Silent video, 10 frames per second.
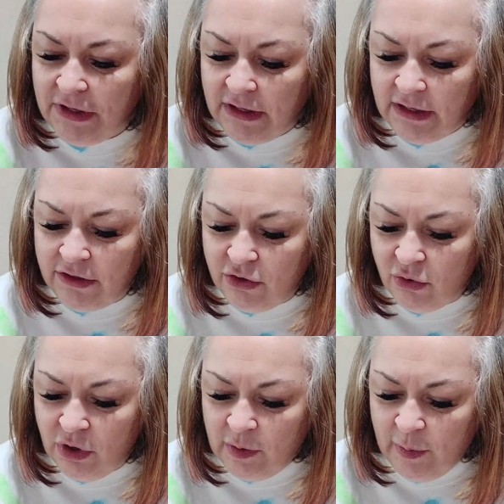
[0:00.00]
and you go
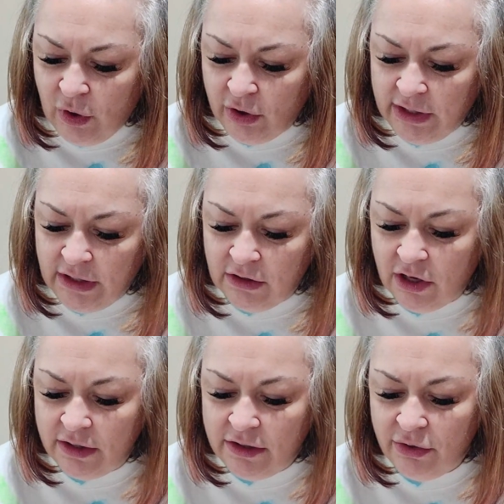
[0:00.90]
to the parking
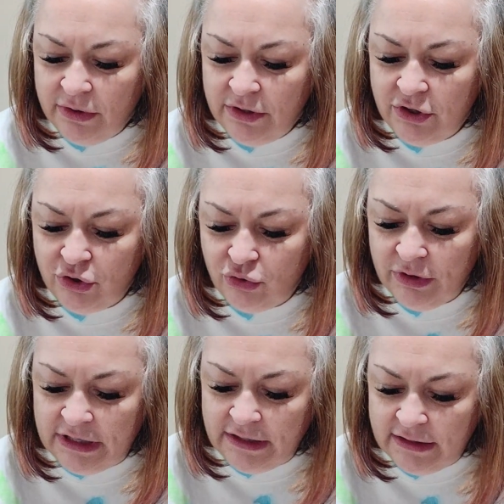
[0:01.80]
lot near the
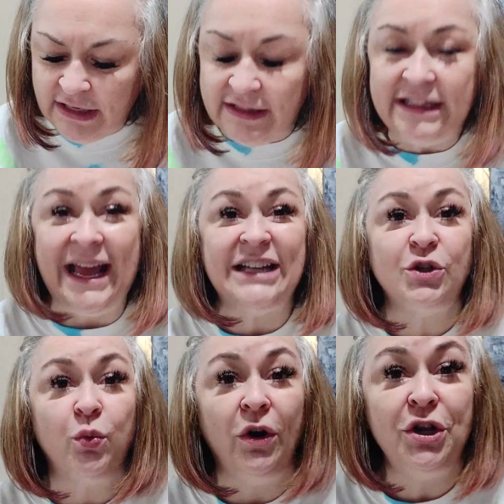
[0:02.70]
street, and
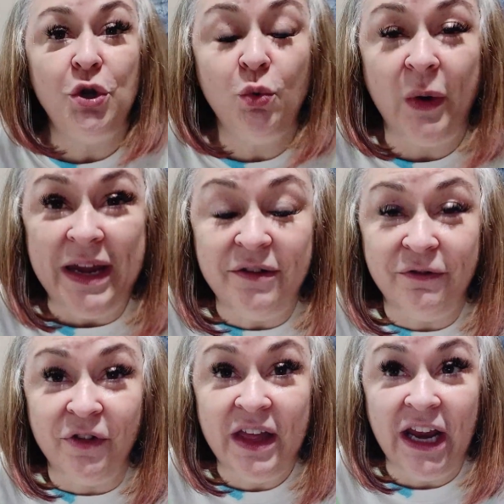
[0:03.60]
that's where you wait
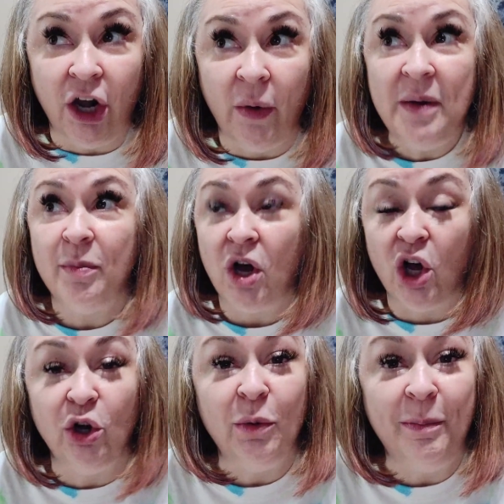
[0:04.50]
for the Harry
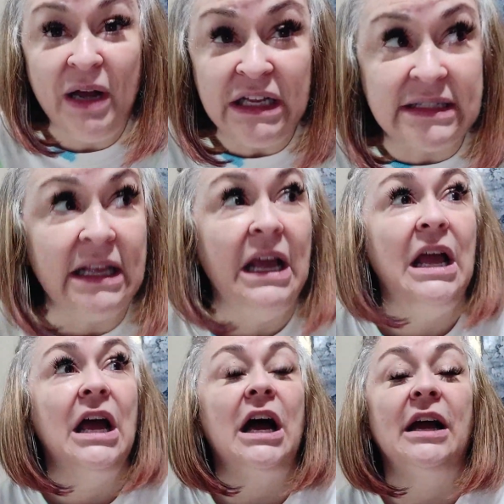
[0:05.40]
Potter bus.
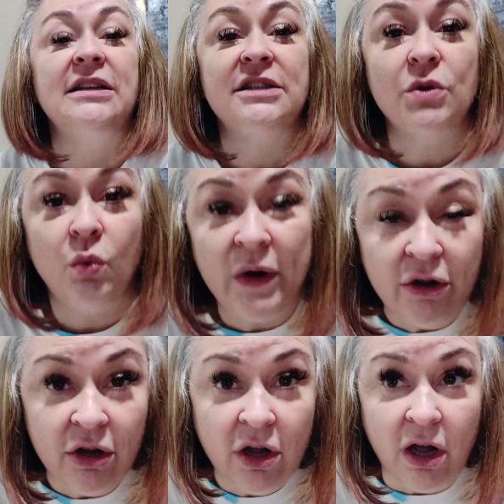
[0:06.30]
I swear
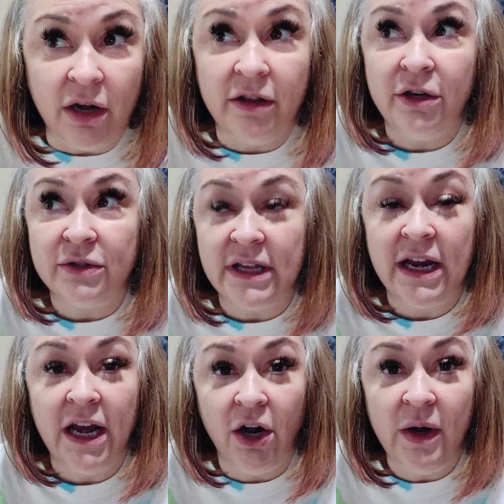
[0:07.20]
to God, there's a
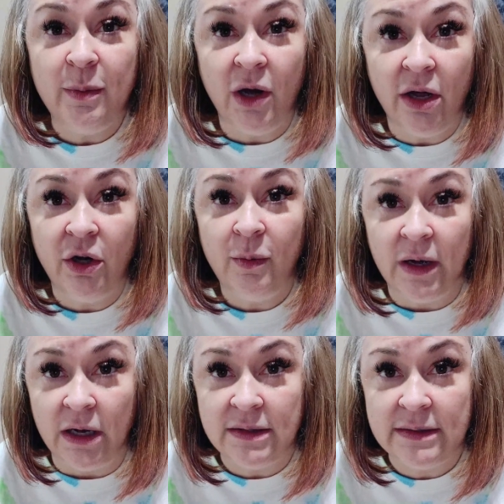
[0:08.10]
Harry Potter
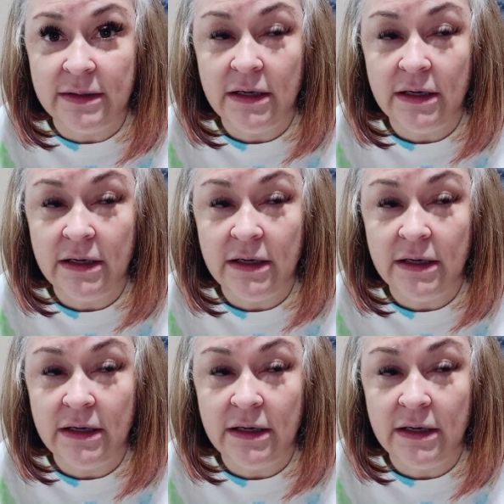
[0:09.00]
bus.